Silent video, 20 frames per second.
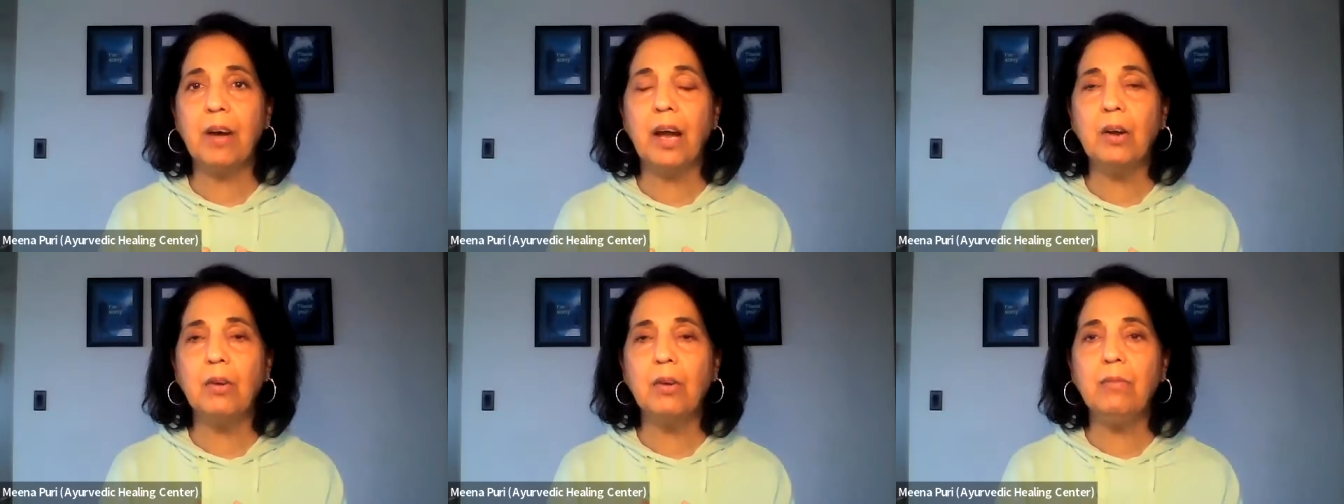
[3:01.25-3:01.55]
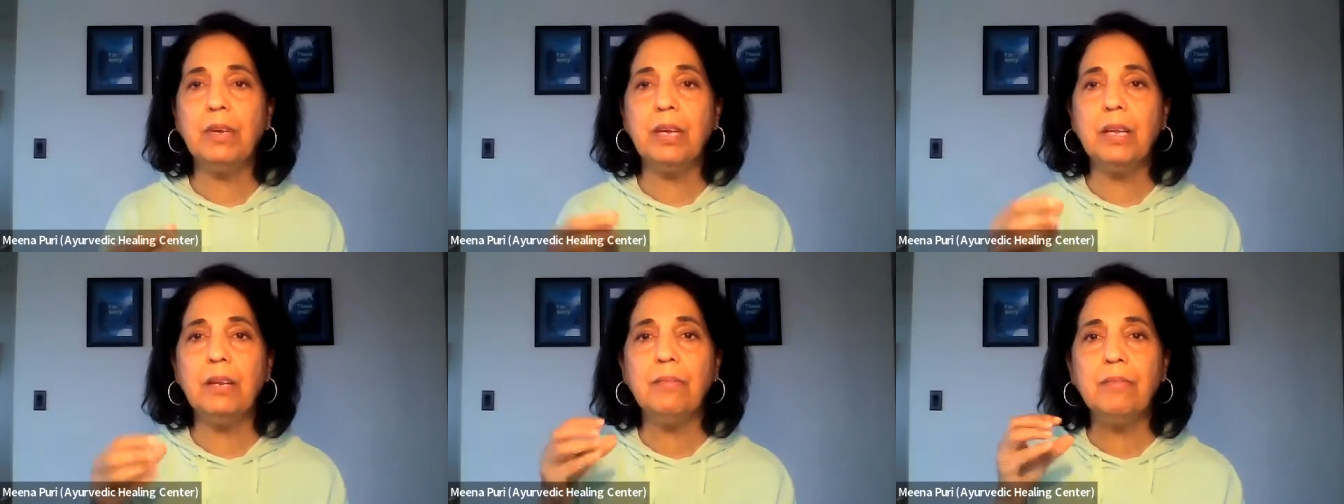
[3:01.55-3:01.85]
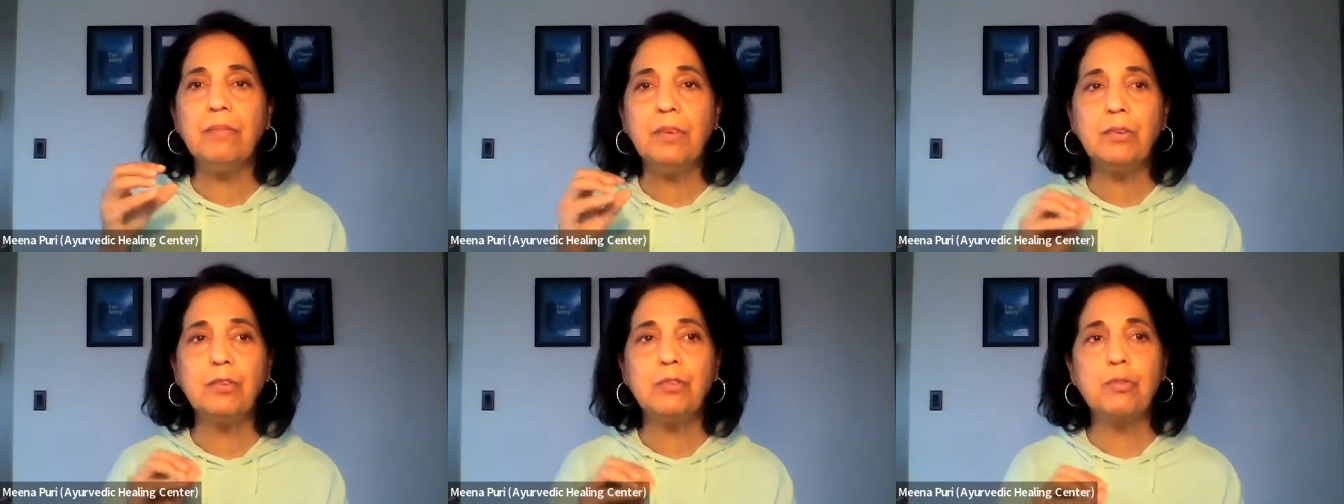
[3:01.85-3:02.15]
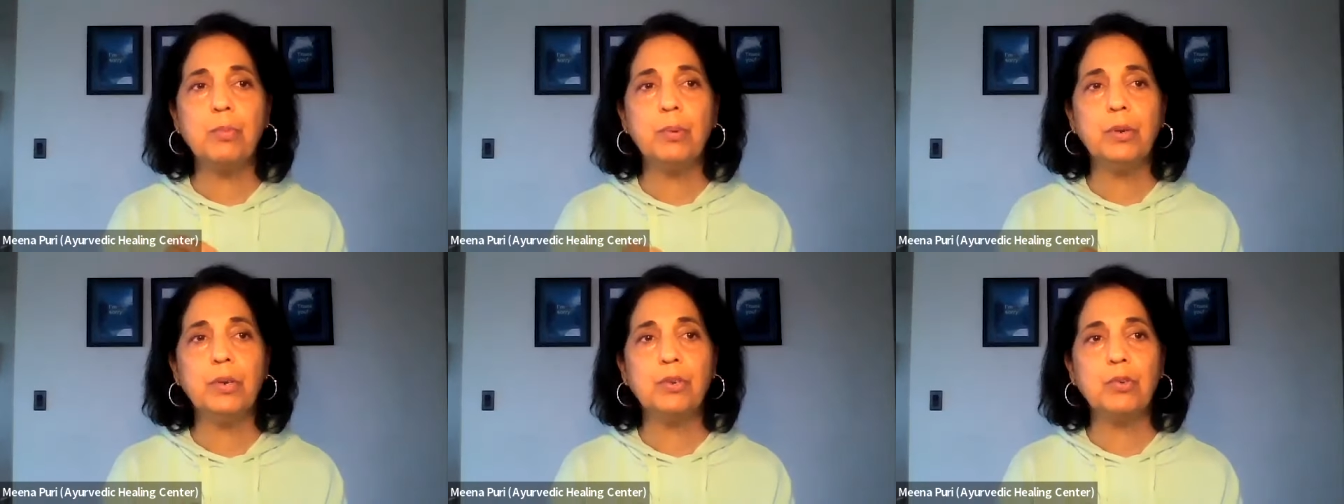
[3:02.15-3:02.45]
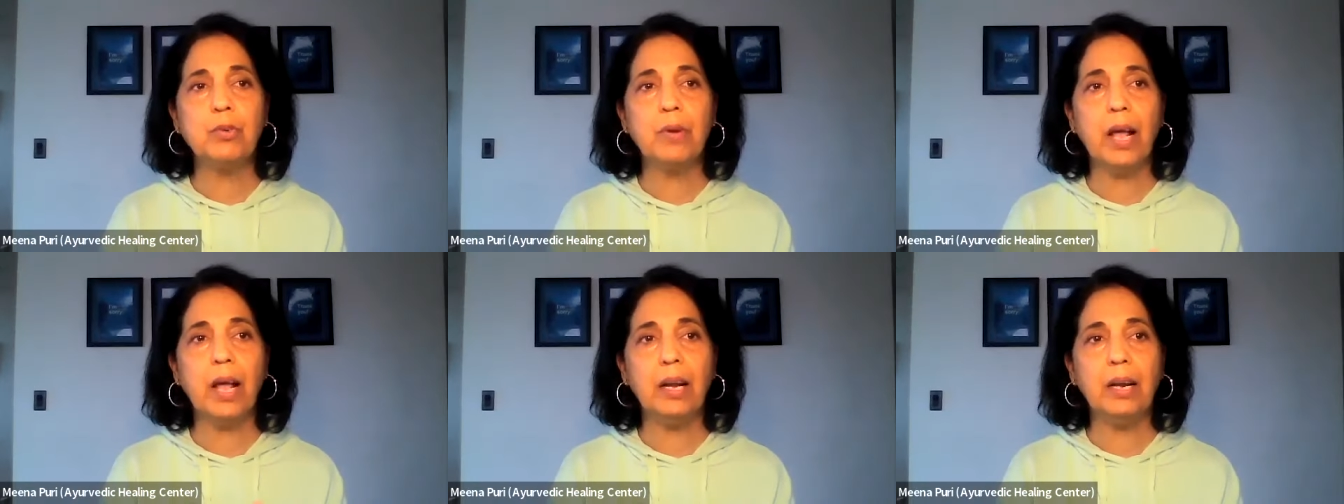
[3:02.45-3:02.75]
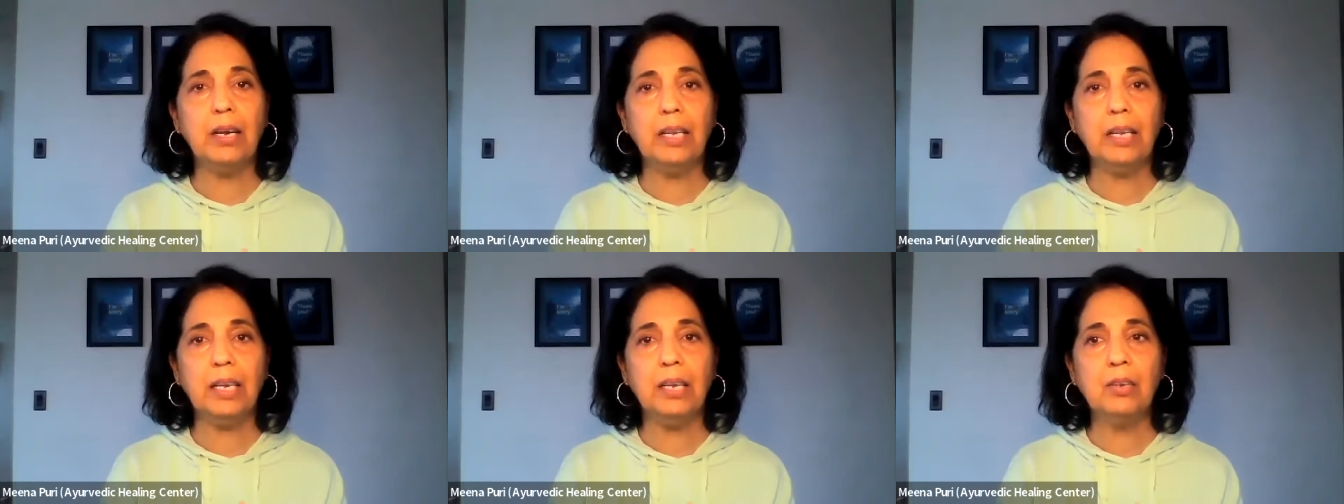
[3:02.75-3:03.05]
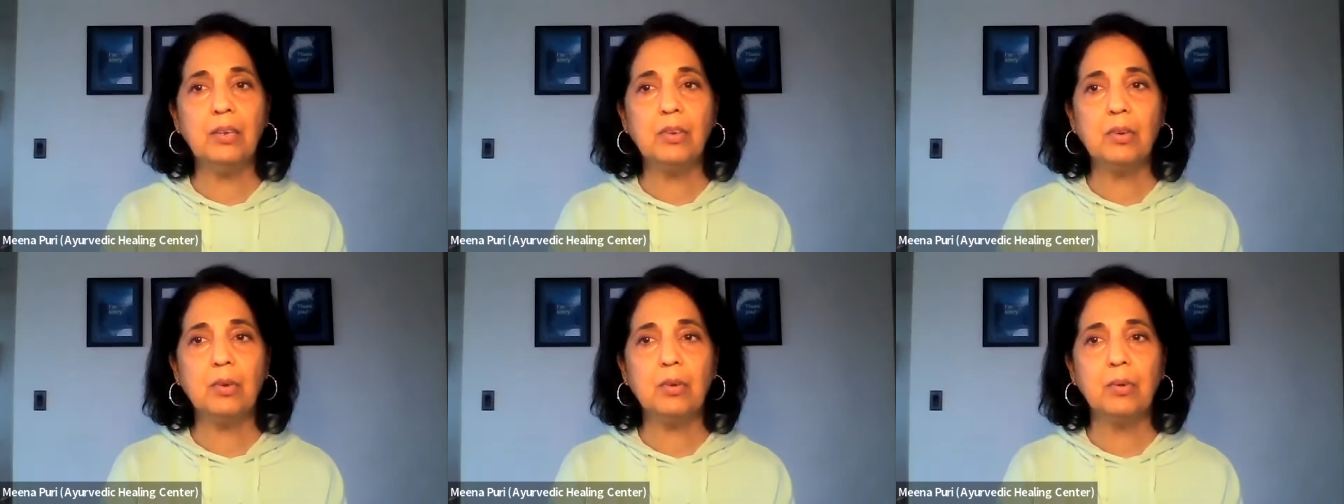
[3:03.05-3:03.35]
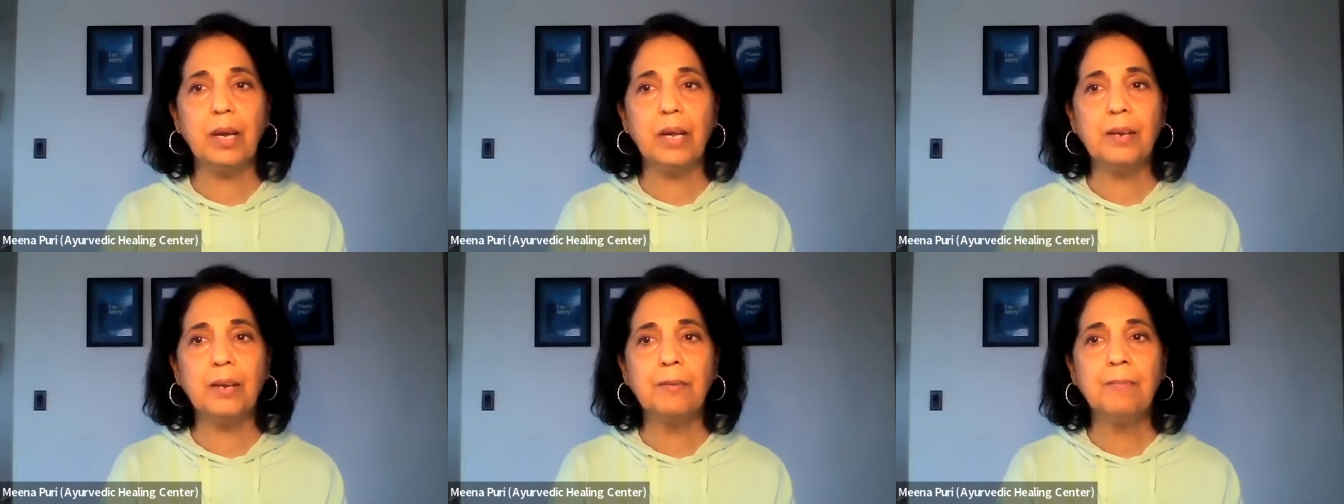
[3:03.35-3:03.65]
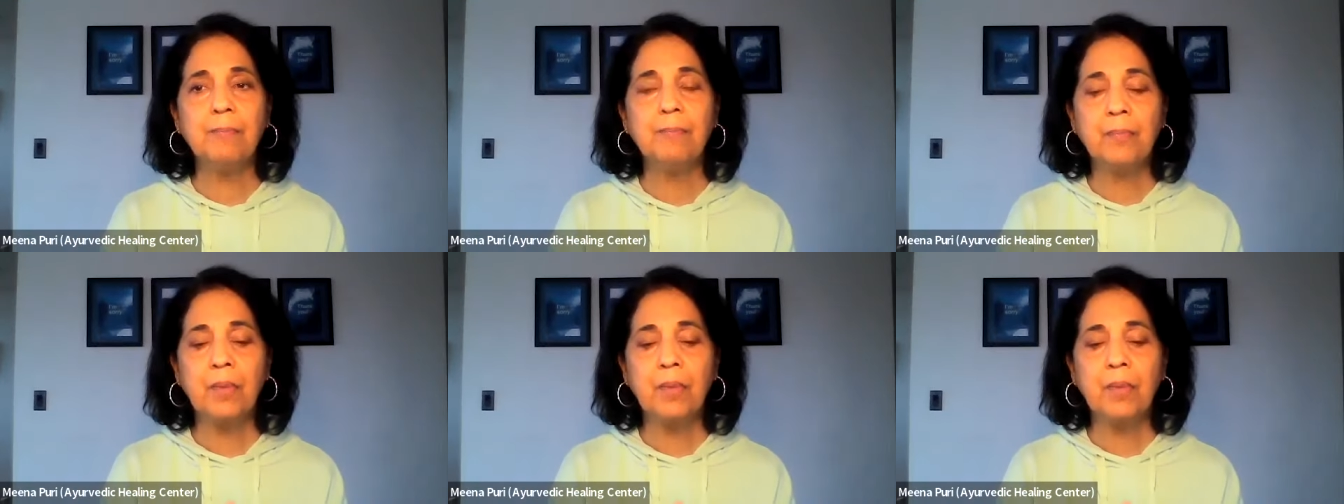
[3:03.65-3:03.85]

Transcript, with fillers: how do we infuse spirituality into it